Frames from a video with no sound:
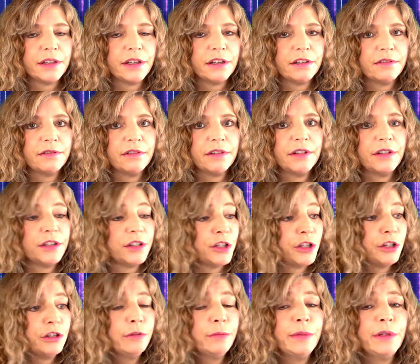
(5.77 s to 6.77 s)
in
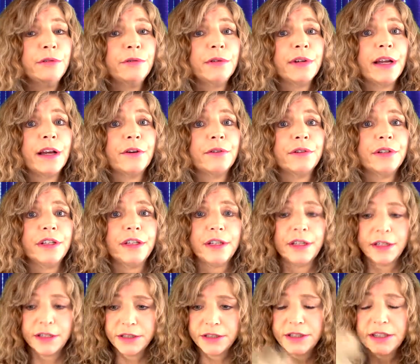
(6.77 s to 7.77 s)
human reality,
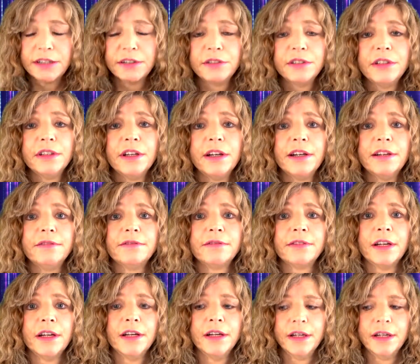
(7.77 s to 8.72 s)
in daily life,